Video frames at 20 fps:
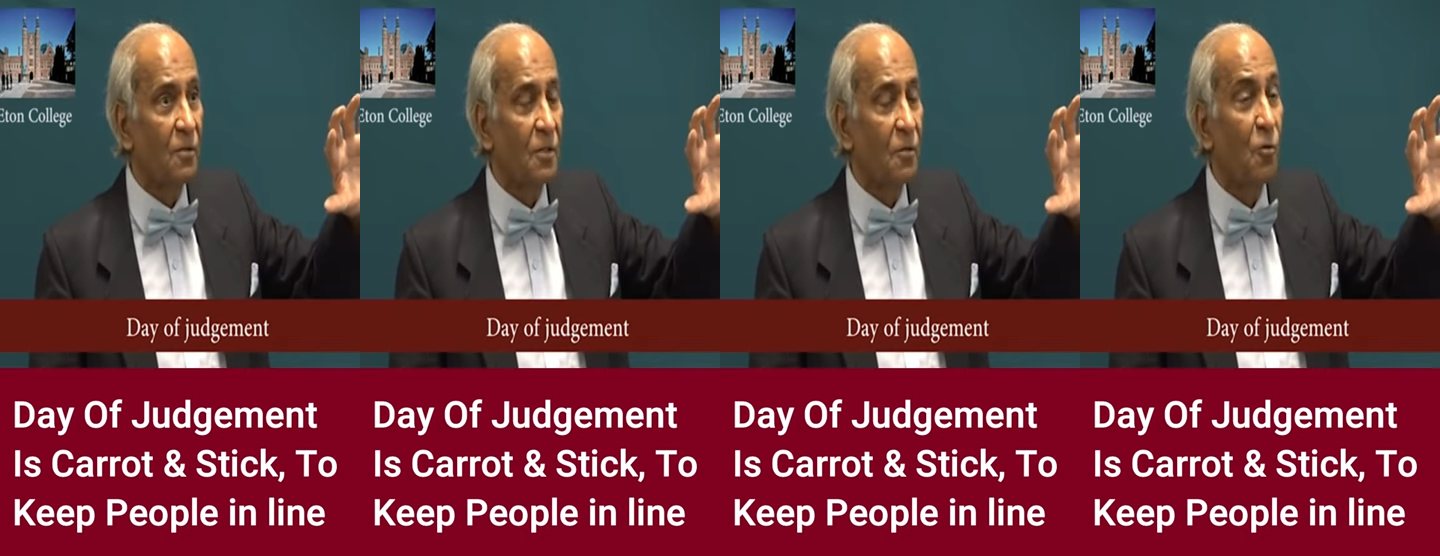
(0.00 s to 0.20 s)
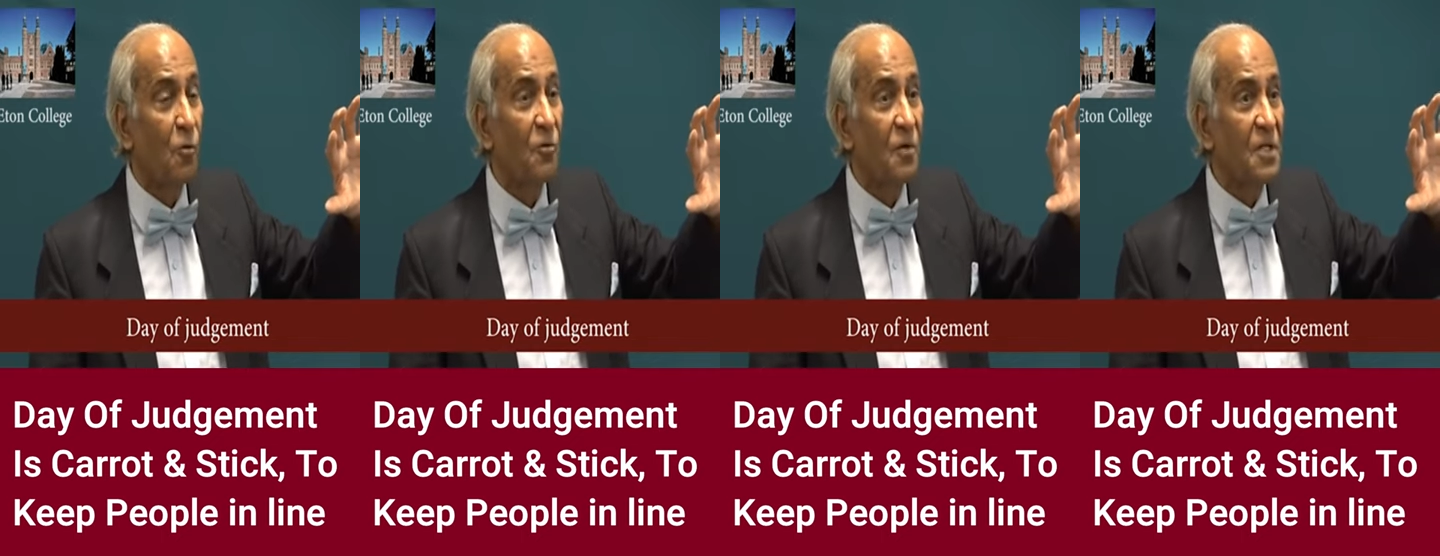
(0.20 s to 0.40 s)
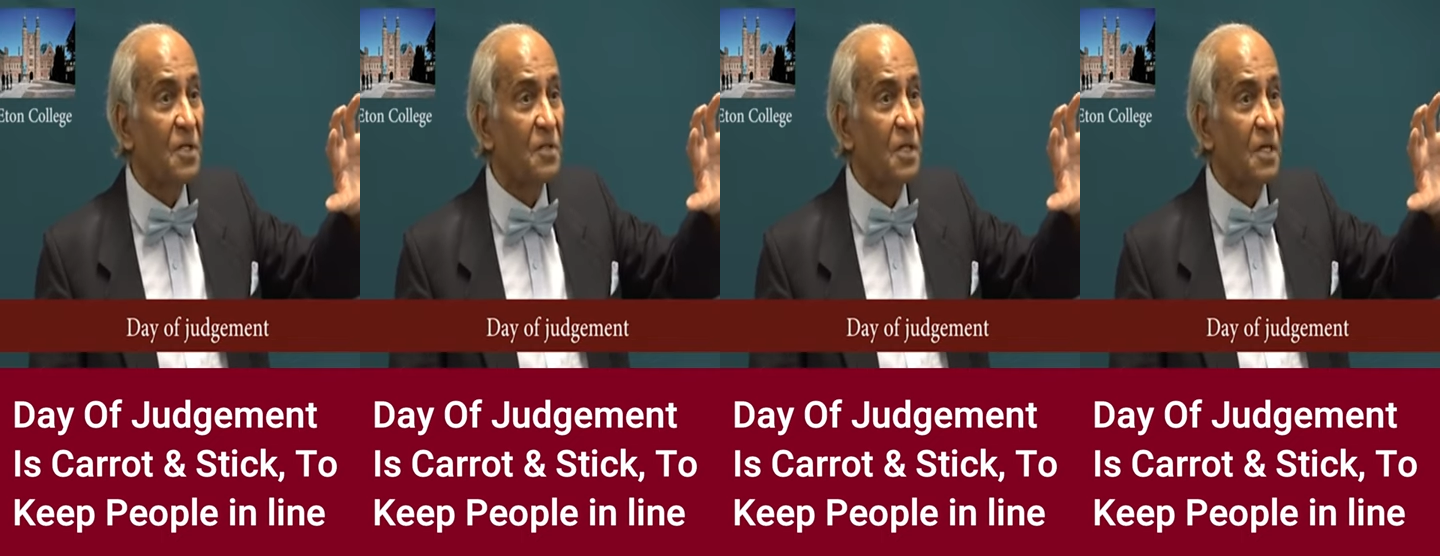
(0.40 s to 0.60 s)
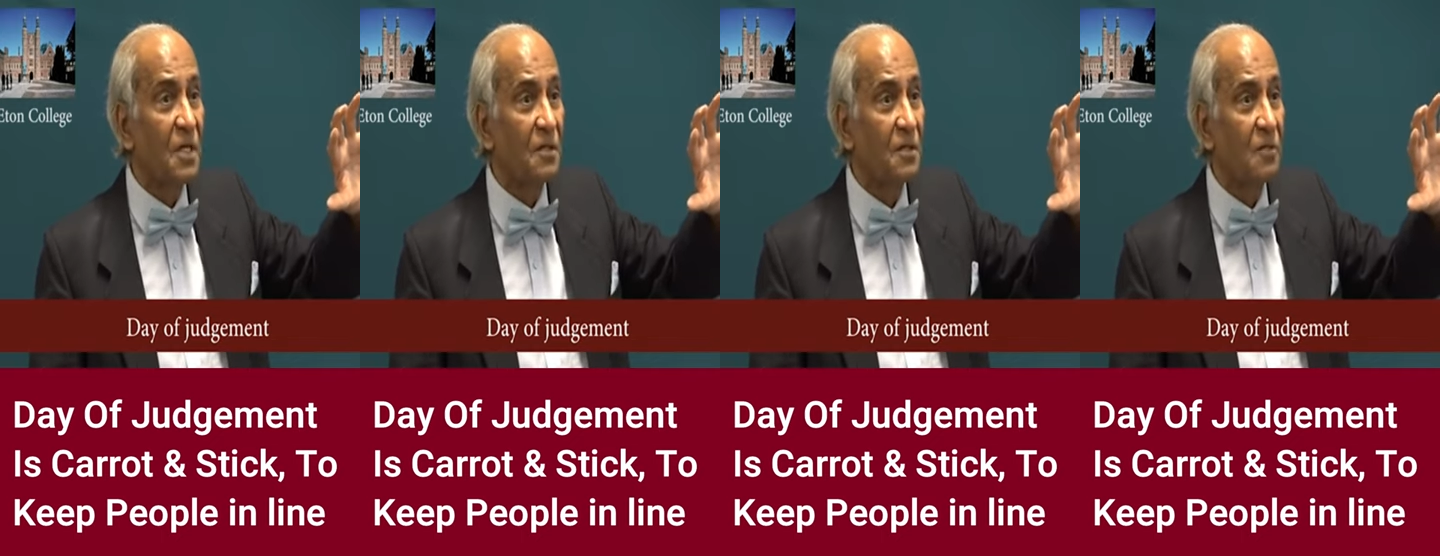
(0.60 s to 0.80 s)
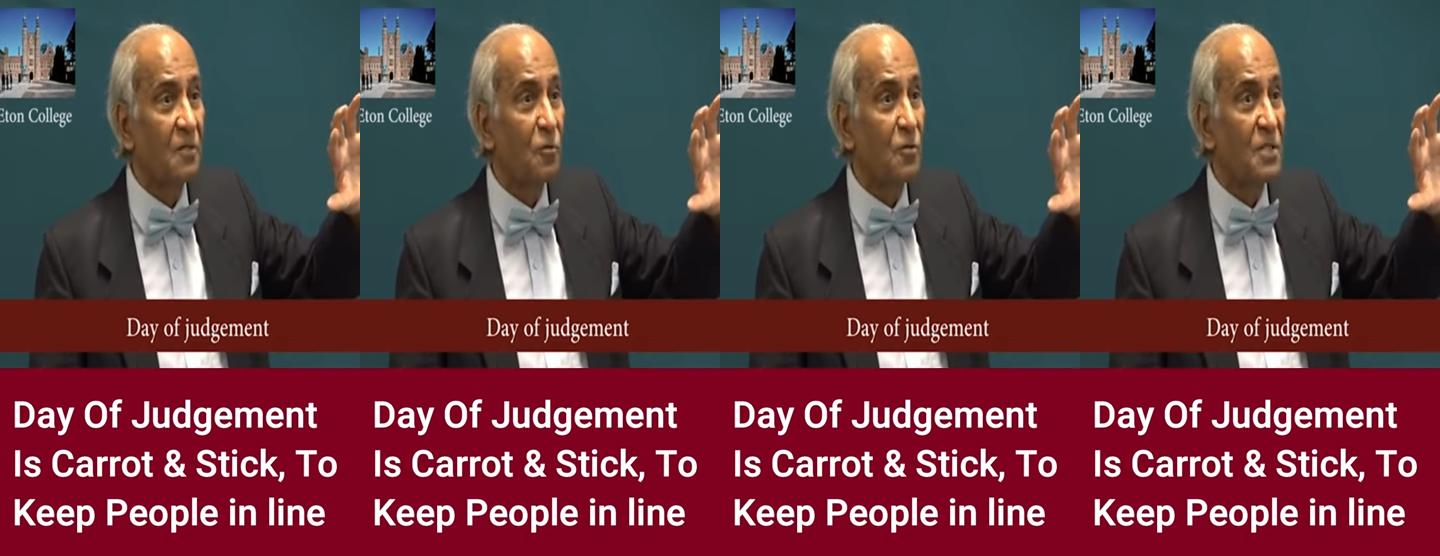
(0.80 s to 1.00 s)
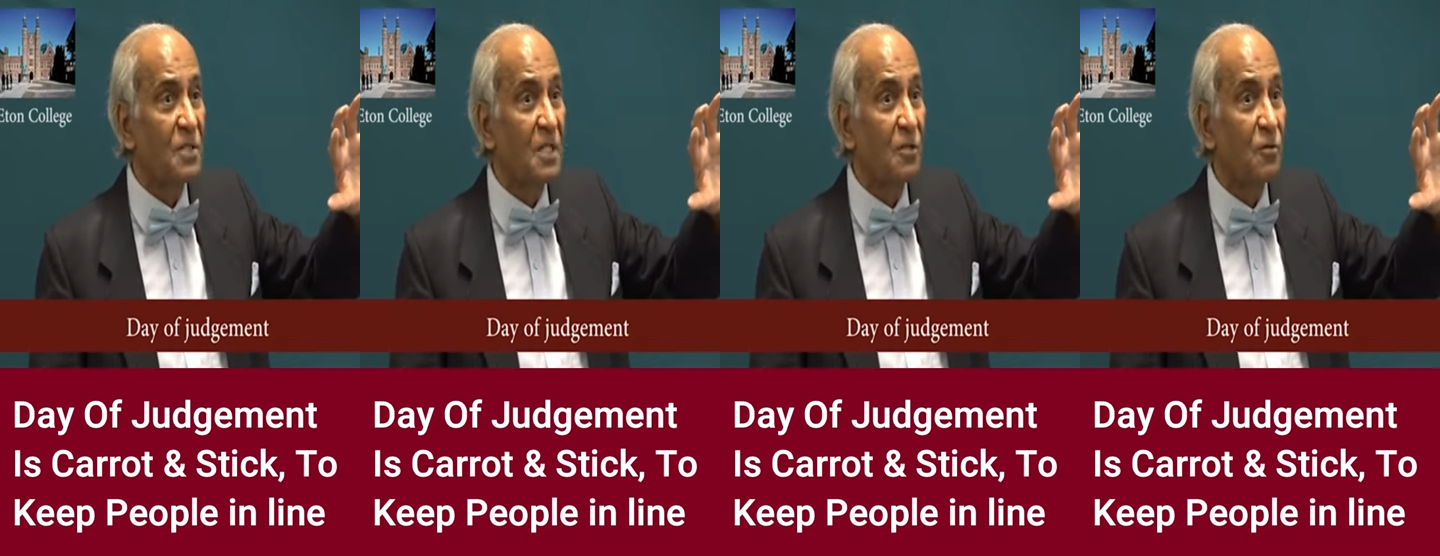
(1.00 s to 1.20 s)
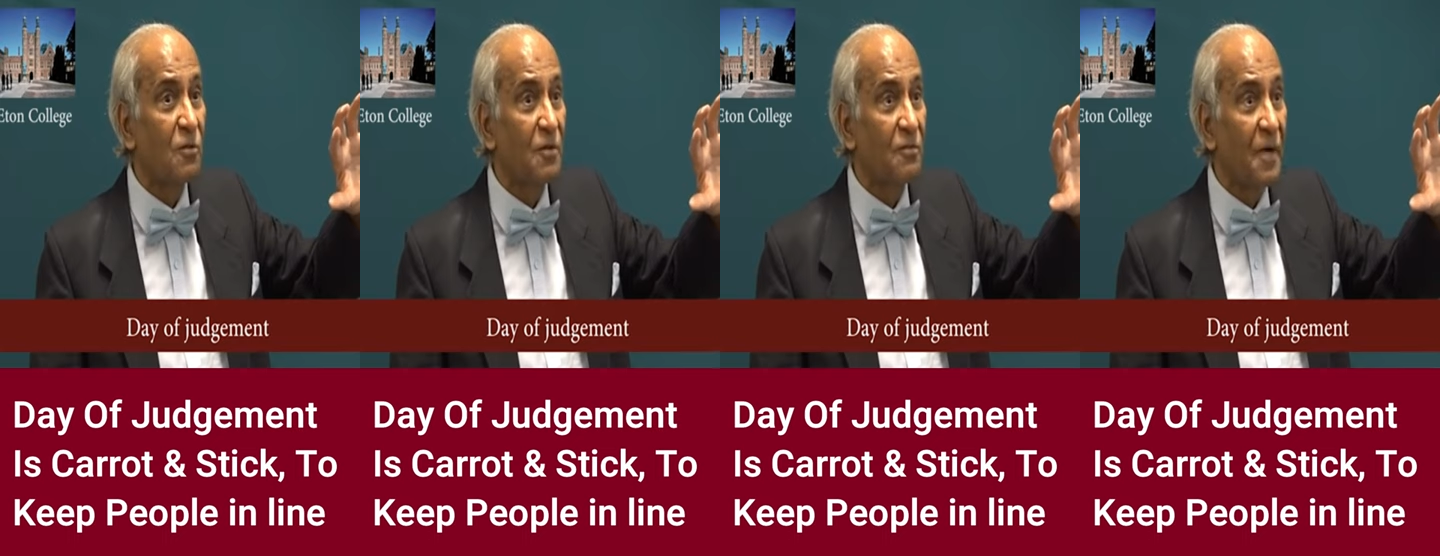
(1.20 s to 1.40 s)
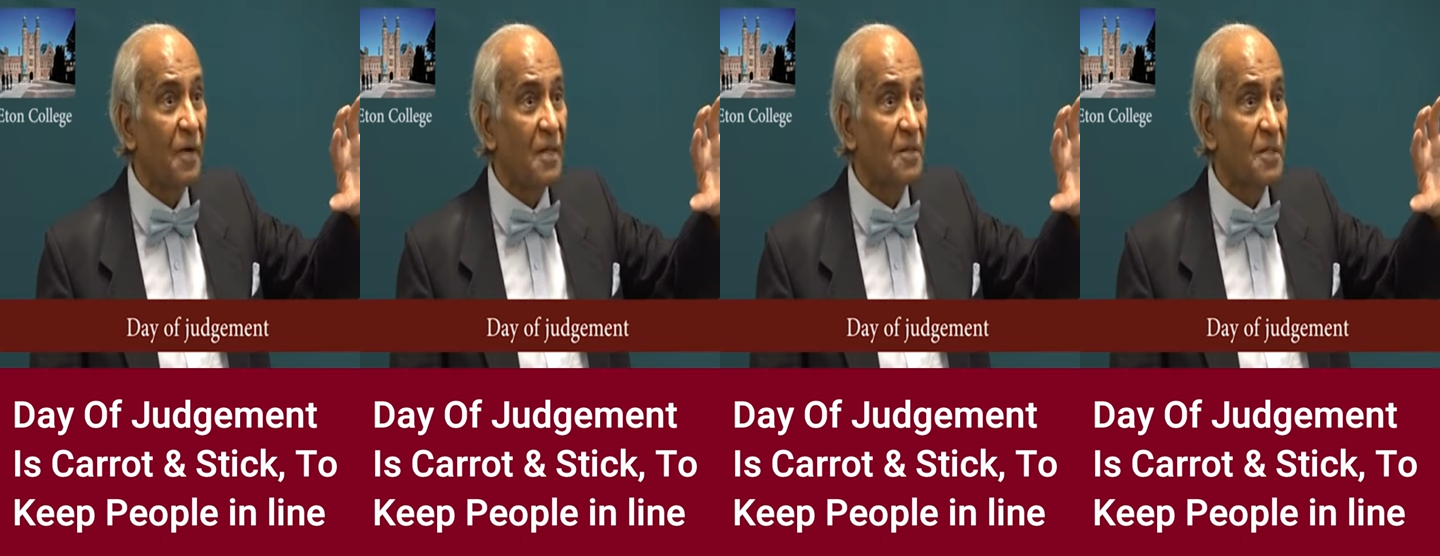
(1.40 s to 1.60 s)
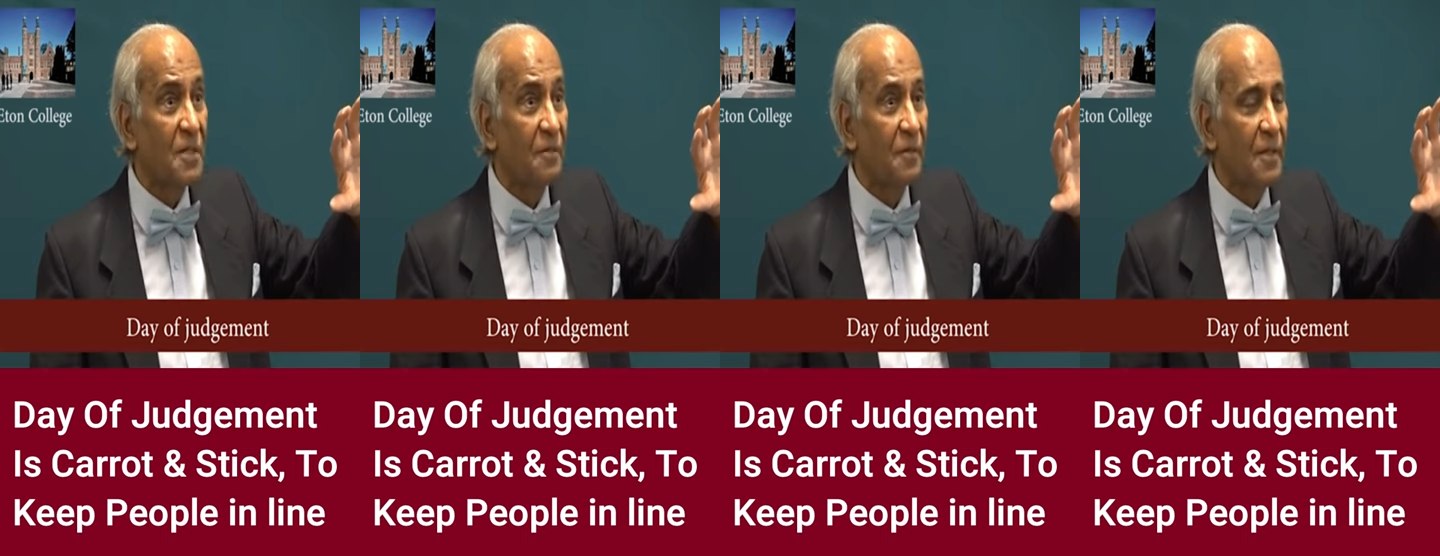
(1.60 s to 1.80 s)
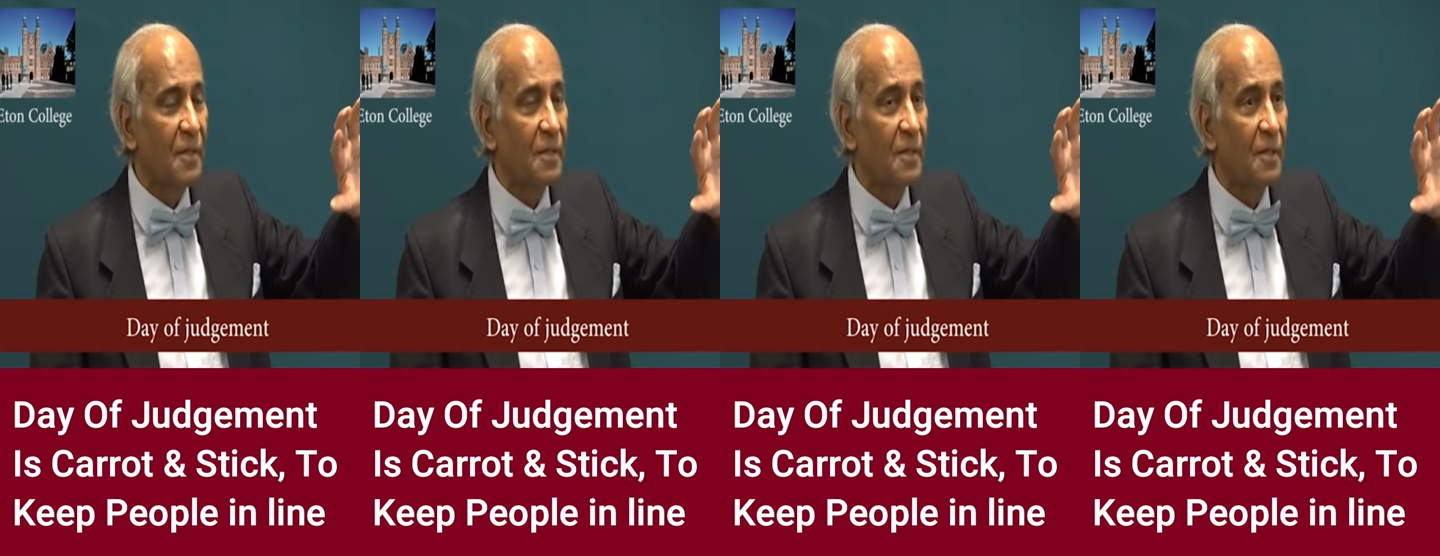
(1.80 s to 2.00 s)
Don't risk it. Don't sit on the fence
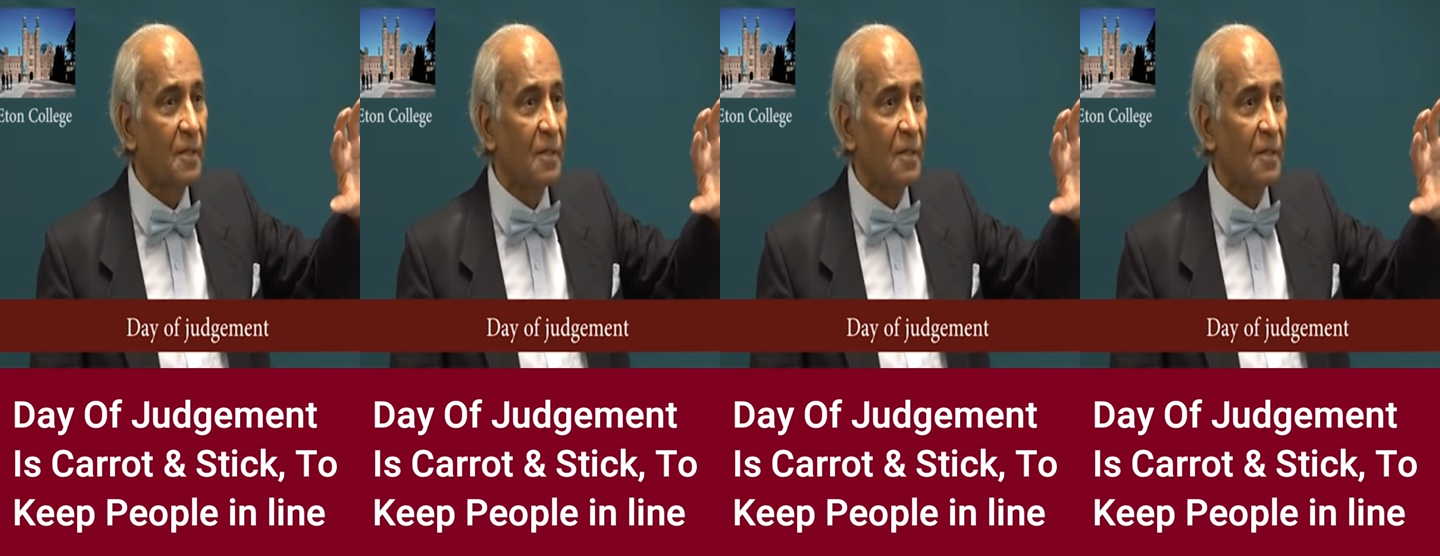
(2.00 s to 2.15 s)
even.